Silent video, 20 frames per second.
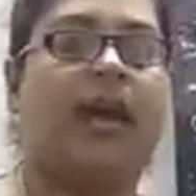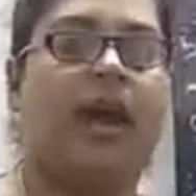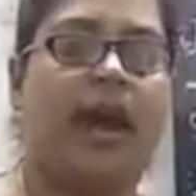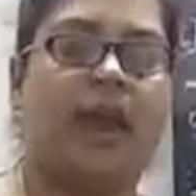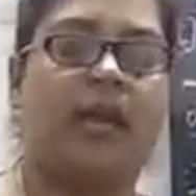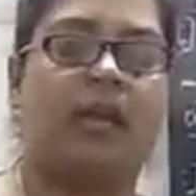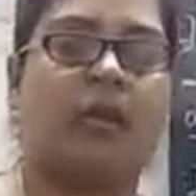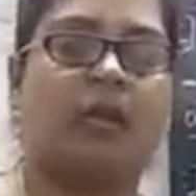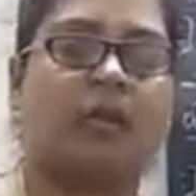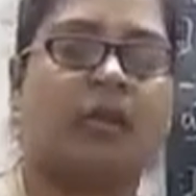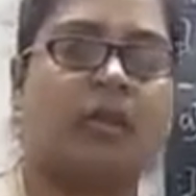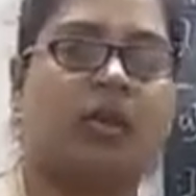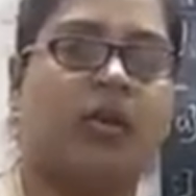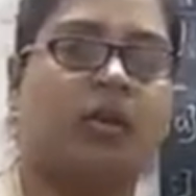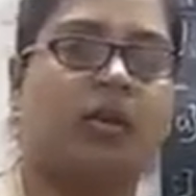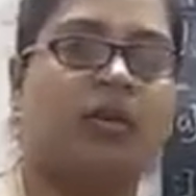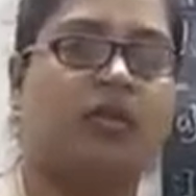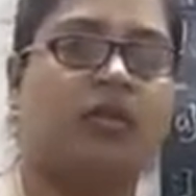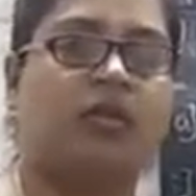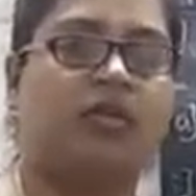and also
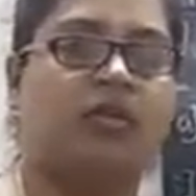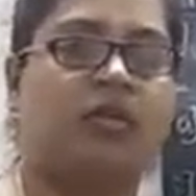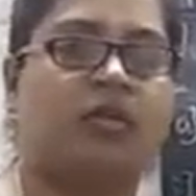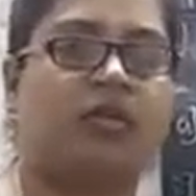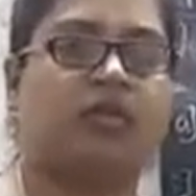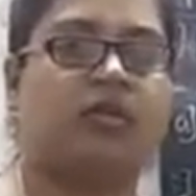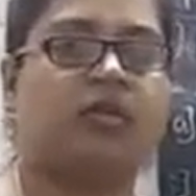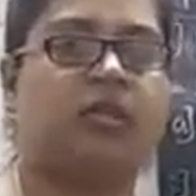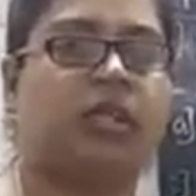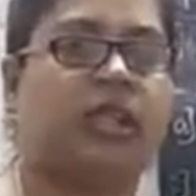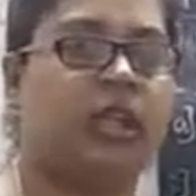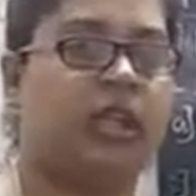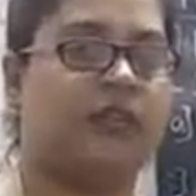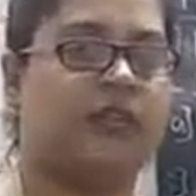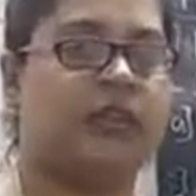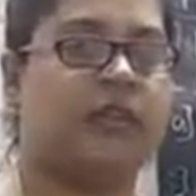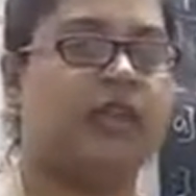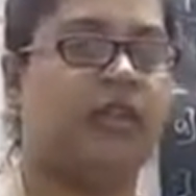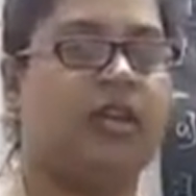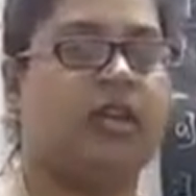third
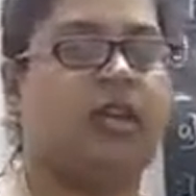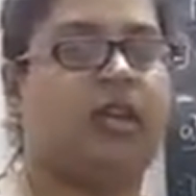one,